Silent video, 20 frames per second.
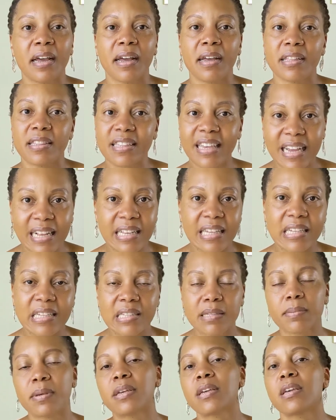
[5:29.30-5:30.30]
technically
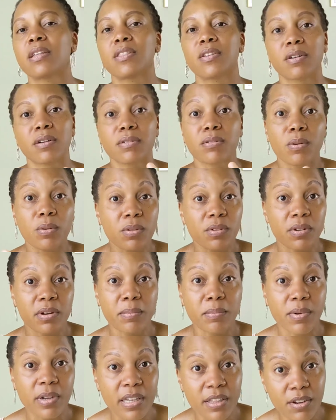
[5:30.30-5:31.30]
speaking, those are
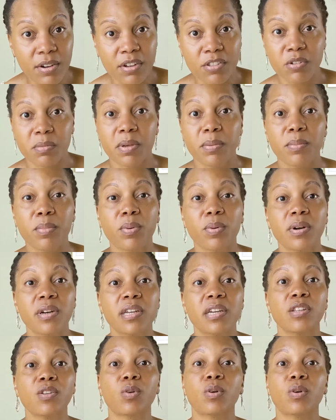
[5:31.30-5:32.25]
either going to be imported,